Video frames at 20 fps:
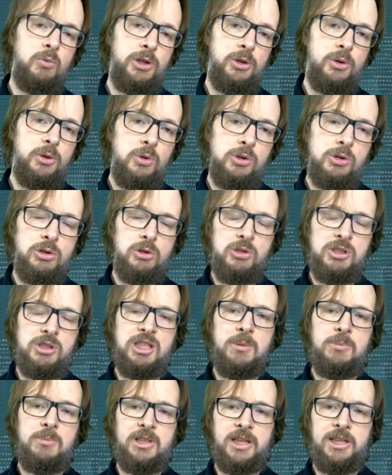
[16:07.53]
use the
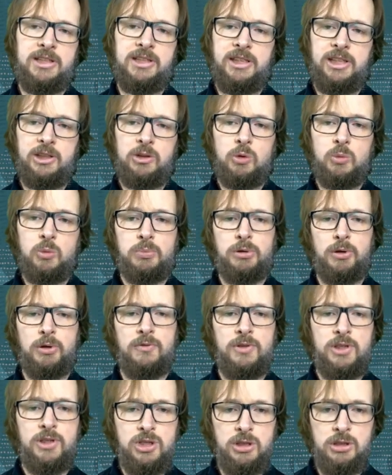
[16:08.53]
same technique to
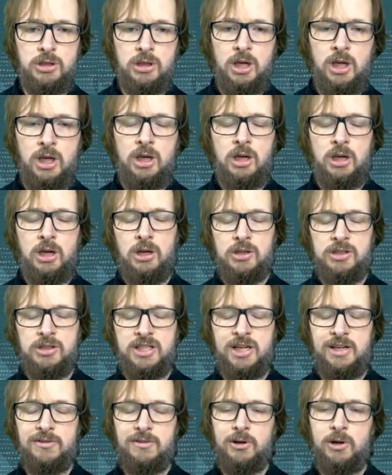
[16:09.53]
provision a
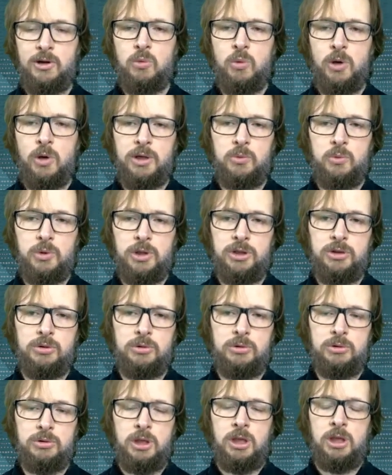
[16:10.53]
server when we
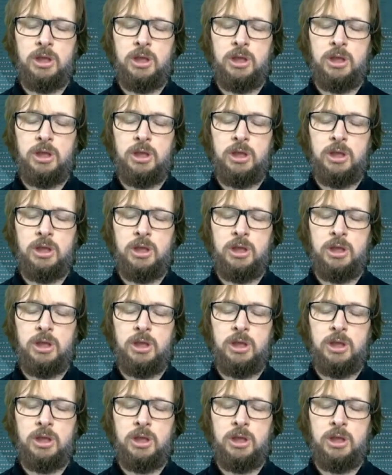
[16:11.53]
do,